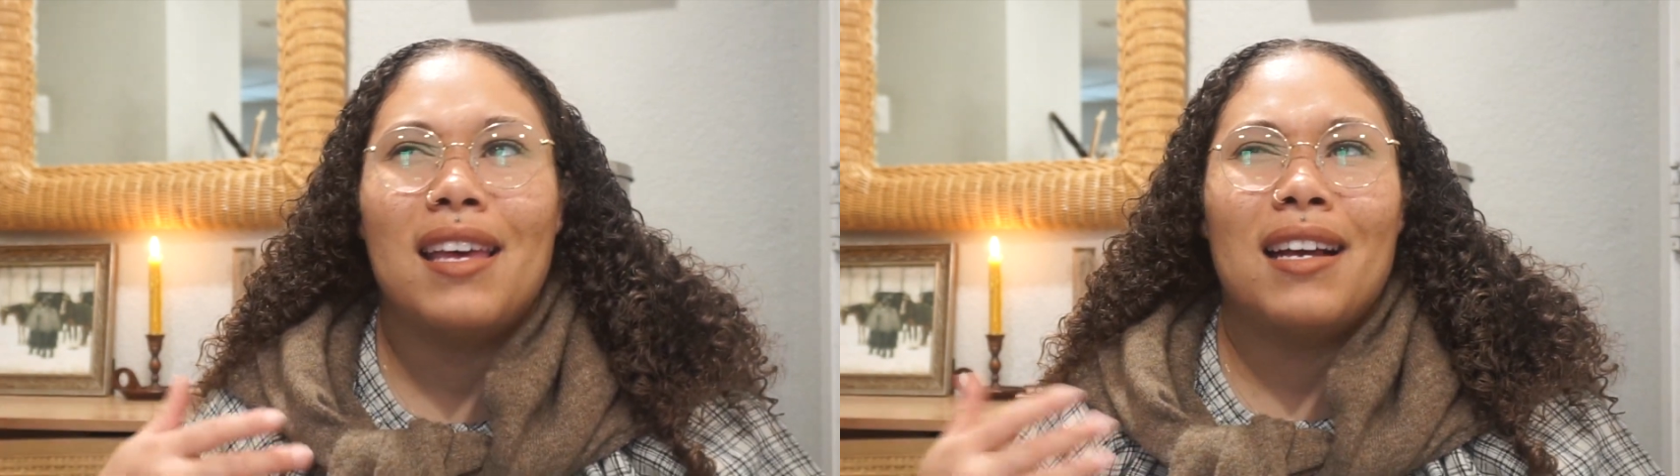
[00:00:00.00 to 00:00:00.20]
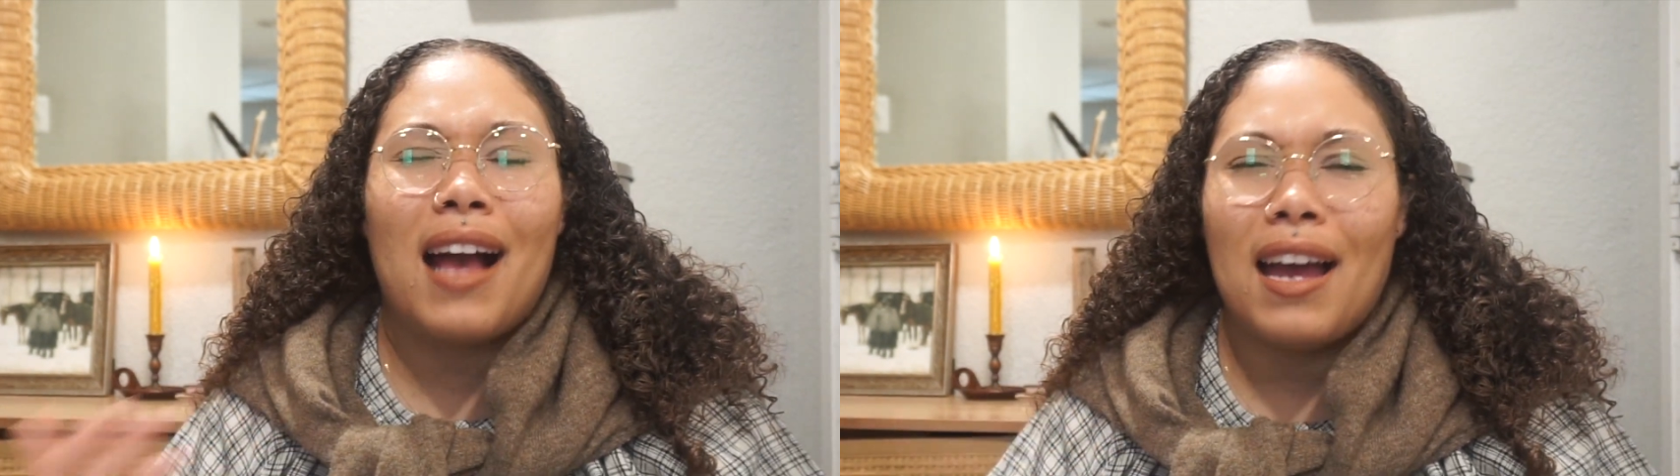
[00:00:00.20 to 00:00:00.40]

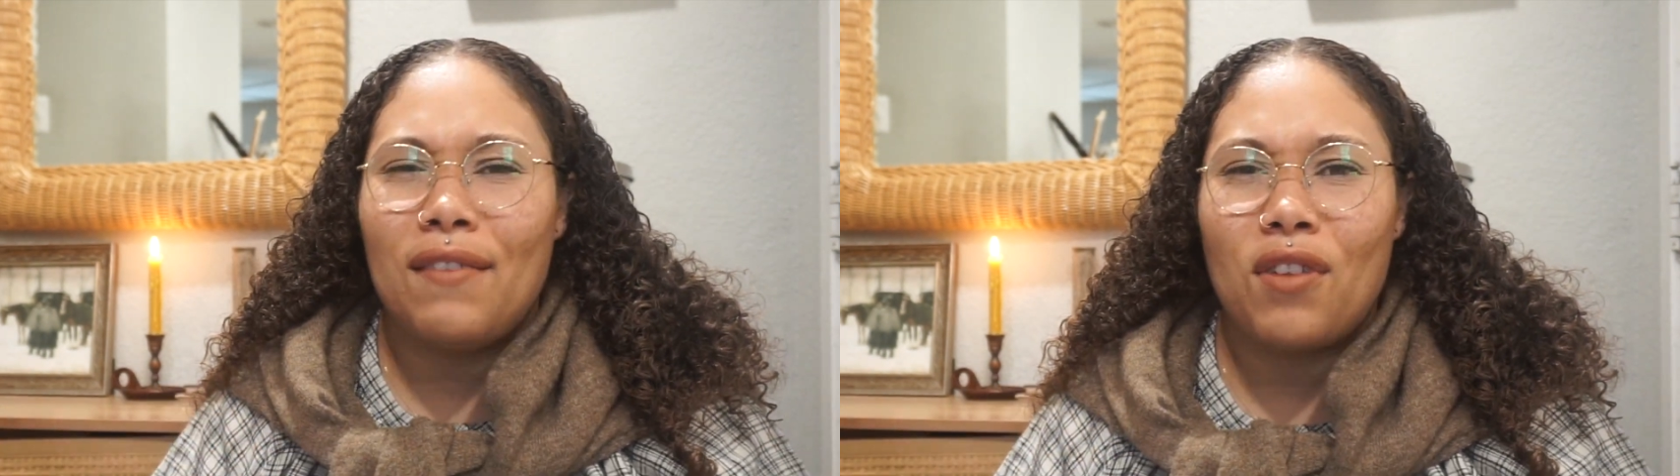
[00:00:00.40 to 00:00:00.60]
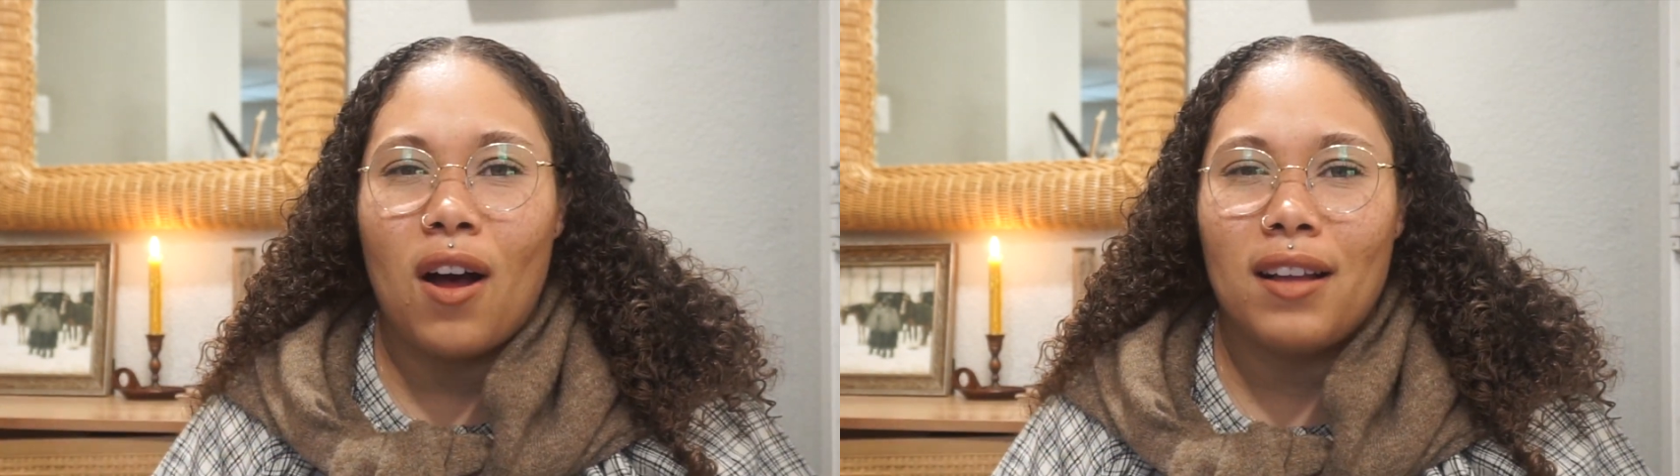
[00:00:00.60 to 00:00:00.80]
kind
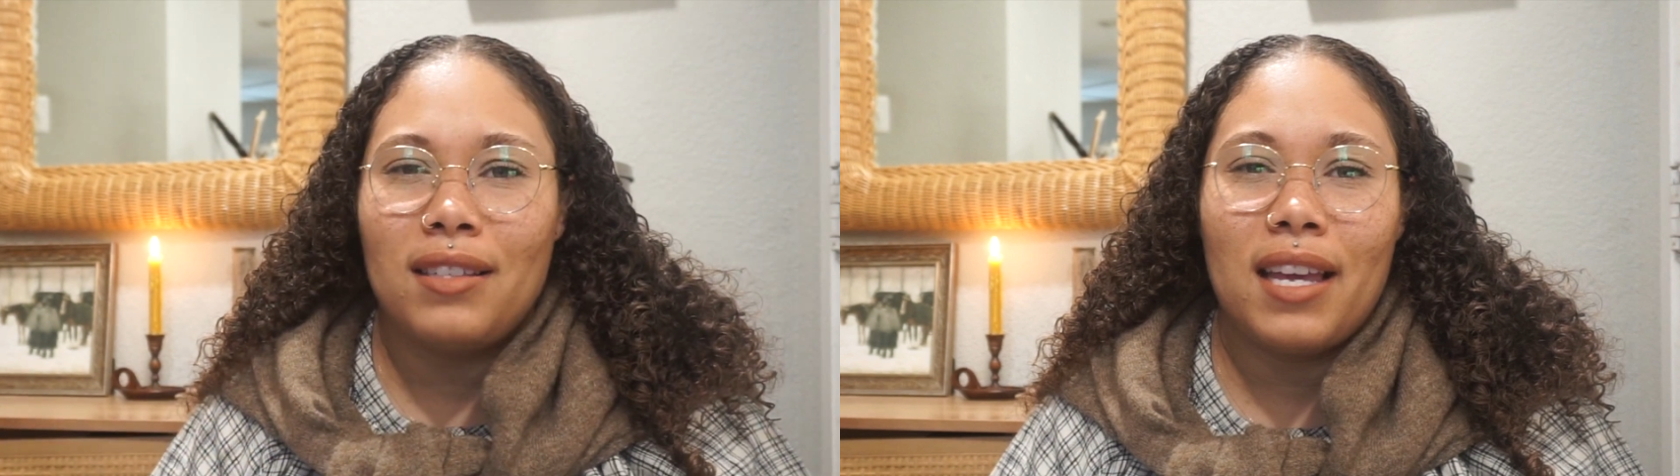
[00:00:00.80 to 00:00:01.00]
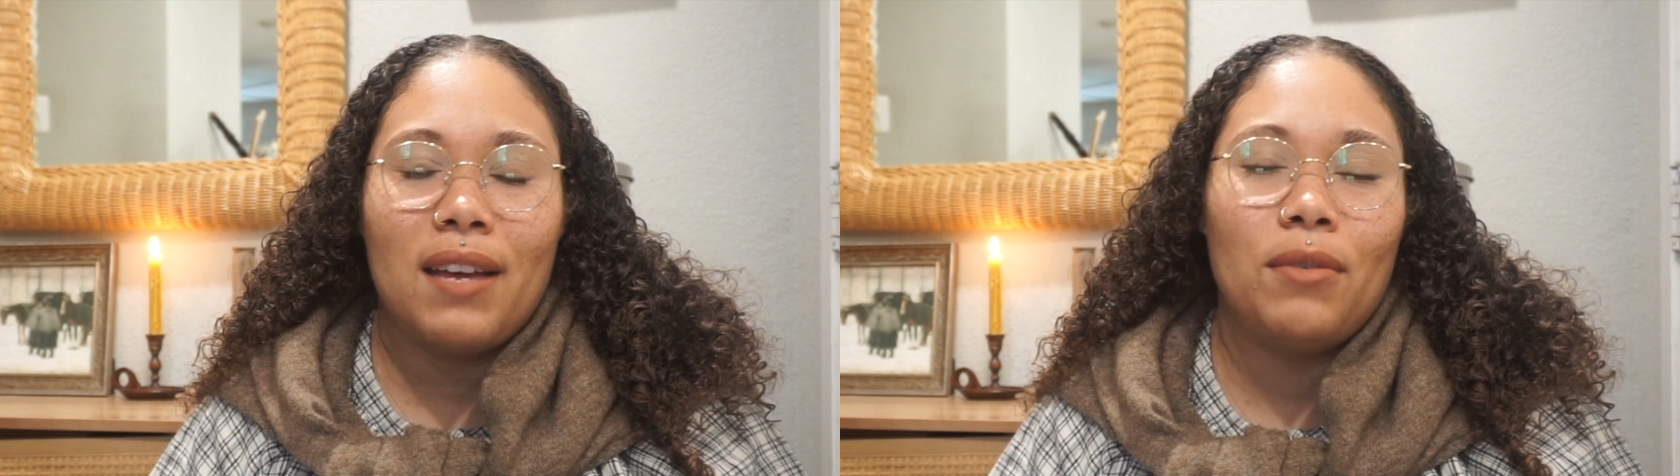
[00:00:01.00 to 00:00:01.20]
of content.